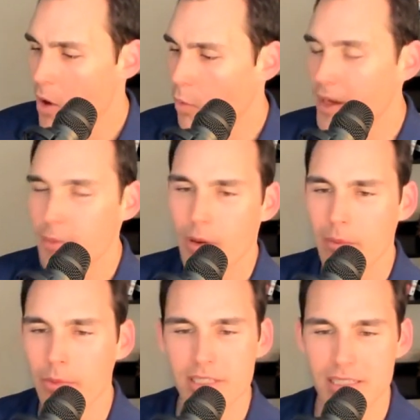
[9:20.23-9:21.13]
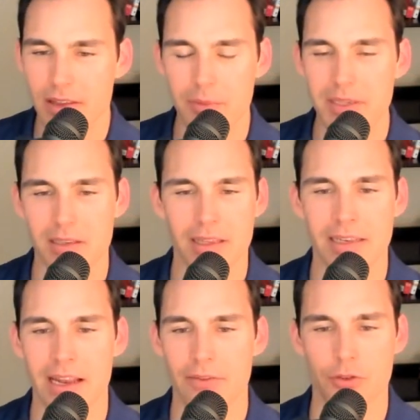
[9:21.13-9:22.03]
We could probably sell that piece of land
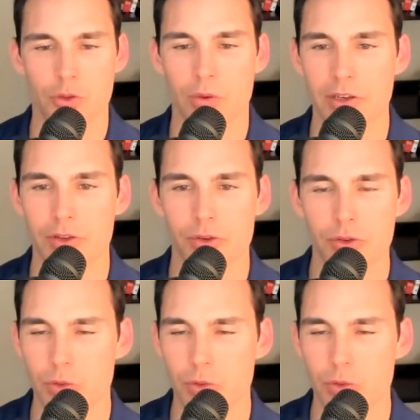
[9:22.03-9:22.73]
today for $22,000,